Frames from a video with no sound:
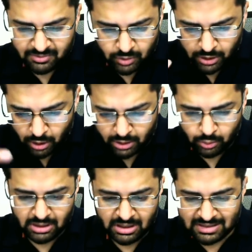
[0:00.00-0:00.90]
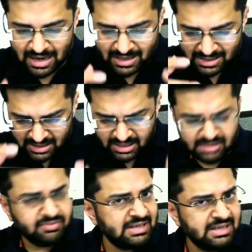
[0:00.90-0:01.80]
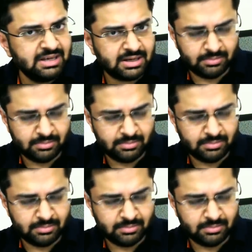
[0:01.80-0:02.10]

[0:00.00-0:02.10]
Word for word: if you cannot do it like that even here